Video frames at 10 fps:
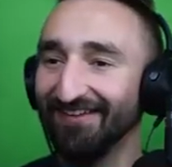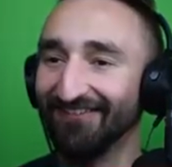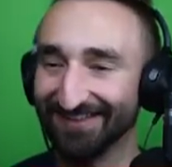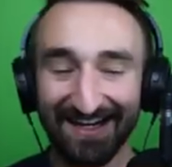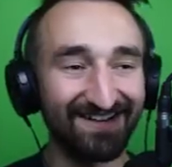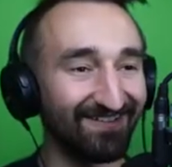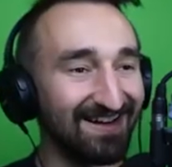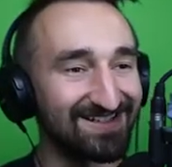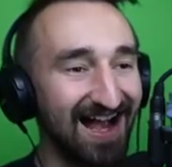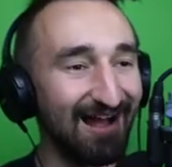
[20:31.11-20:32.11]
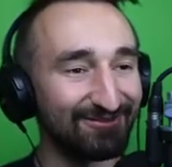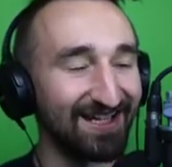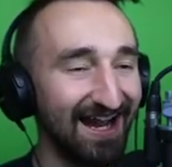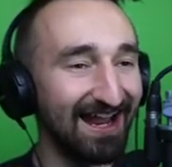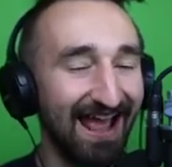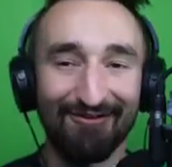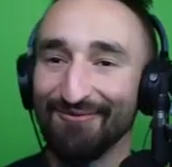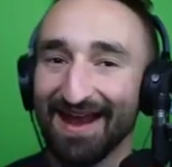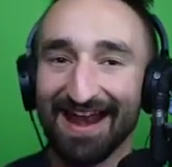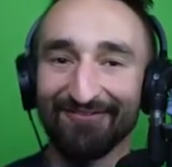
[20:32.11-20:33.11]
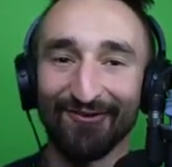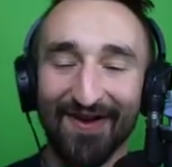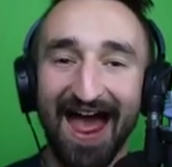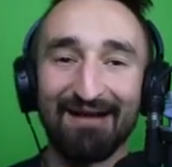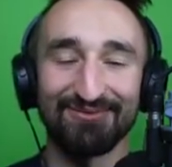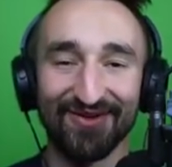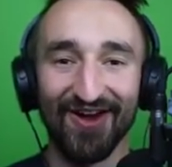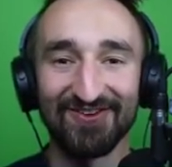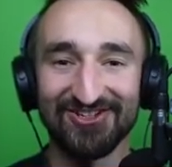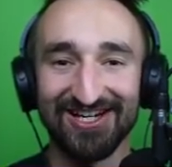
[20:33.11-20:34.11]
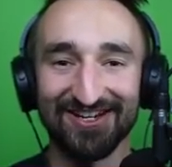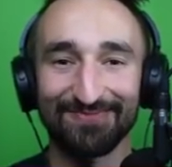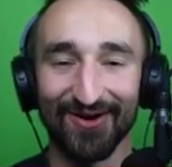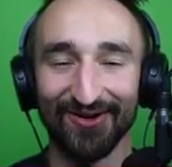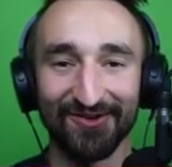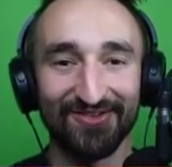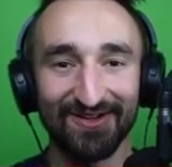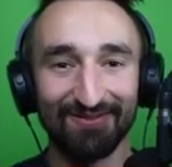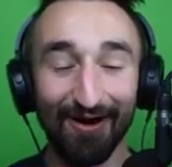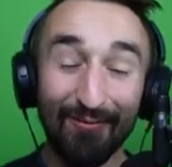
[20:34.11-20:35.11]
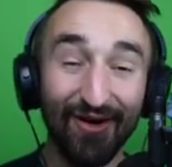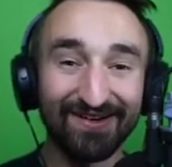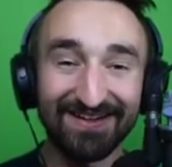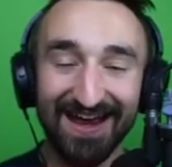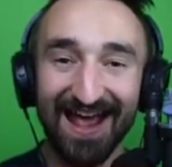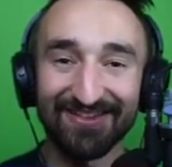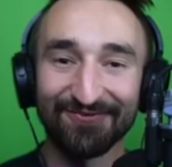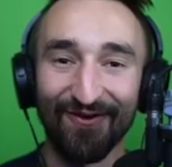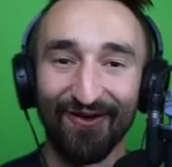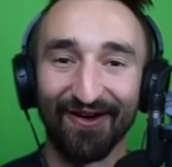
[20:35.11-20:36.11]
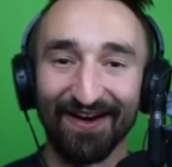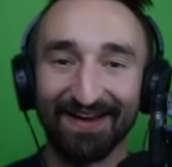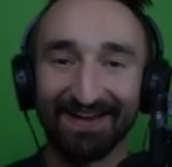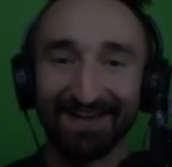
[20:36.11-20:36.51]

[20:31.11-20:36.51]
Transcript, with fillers: We did a great job today, and we made everyone happy with our cheeseburgers. What more could you ask for?